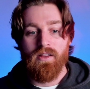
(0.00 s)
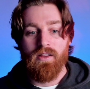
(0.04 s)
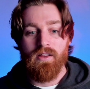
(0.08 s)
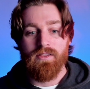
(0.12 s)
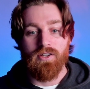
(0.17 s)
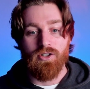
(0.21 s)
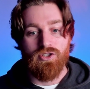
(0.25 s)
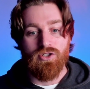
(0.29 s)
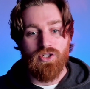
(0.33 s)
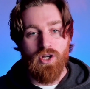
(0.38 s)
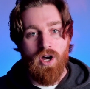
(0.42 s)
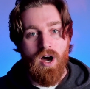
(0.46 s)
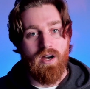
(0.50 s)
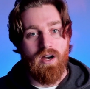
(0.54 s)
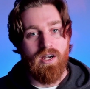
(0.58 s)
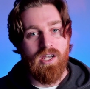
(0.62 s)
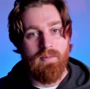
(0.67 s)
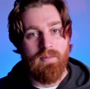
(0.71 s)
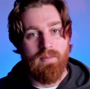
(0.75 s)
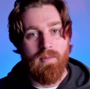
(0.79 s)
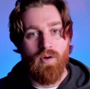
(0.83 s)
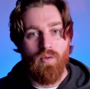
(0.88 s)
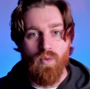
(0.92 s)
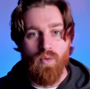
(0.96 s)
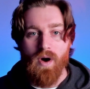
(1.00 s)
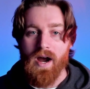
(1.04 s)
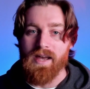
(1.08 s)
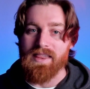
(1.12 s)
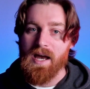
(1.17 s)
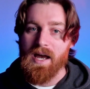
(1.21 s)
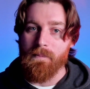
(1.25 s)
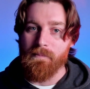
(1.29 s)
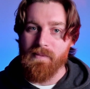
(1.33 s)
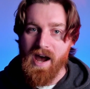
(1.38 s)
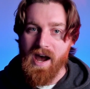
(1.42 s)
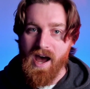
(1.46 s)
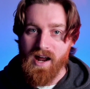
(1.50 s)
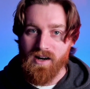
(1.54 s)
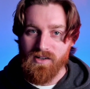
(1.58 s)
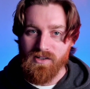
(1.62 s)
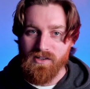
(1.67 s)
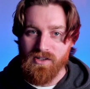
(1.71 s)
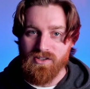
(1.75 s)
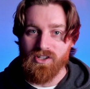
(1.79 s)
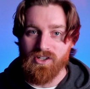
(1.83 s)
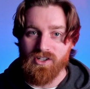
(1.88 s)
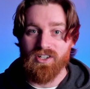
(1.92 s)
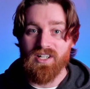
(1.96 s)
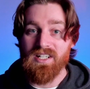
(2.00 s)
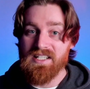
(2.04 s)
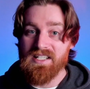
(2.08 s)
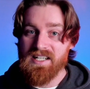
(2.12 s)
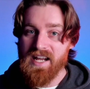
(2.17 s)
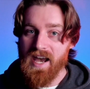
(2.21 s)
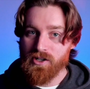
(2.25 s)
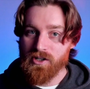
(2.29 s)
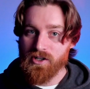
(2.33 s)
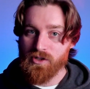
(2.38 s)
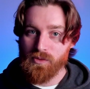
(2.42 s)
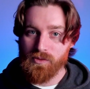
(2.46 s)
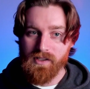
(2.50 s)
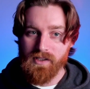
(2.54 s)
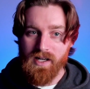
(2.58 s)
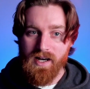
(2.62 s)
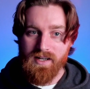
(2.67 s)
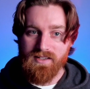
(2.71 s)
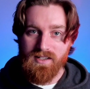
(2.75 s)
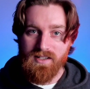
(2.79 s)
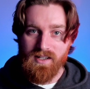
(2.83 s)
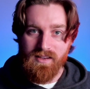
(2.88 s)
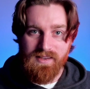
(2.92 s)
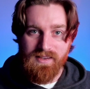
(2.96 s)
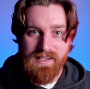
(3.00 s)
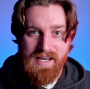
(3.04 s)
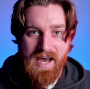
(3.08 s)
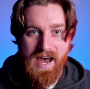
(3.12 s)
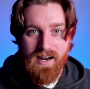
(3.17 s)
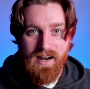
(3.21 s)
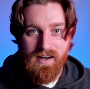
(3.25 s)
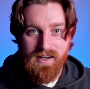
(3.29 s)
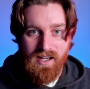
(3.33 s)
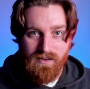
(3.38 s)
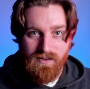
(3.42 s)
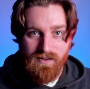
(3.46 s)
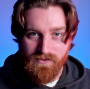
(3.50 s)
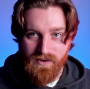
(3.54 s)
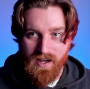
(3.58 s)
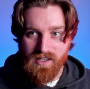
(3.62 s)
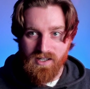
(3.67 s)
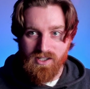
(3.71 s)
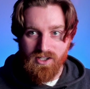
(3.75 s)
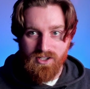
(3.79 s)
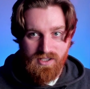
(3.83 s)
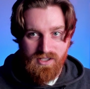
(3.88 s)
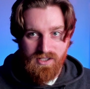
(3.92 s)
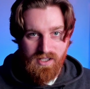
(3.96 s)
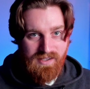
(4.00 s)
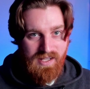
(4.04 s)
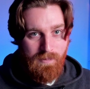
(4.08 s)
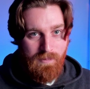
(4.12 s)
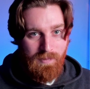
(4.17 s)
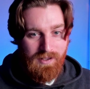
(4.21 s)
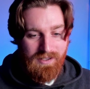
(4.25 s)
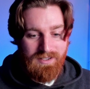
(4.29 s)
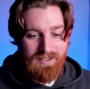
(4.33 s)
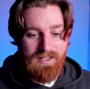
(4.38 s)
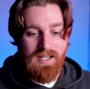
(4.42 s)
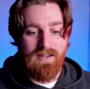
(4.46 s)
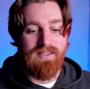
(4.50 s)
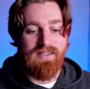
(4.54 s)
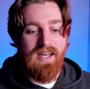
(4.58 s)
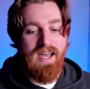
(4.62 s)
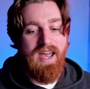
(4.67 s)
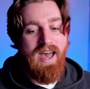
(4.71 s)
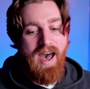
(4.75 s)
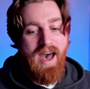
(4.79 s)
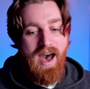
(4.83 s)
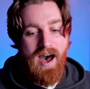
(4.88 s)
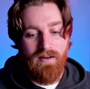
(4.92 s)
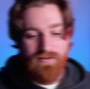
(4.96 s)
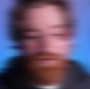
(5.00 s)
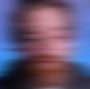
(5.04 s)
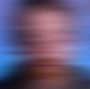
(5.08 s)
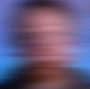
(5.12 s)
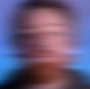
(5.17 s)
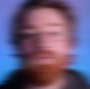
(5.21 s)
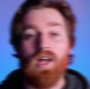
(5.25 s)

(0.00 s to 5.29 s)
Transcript: They're talking about why that matters. They're contextualizing that advantage that they believe they have.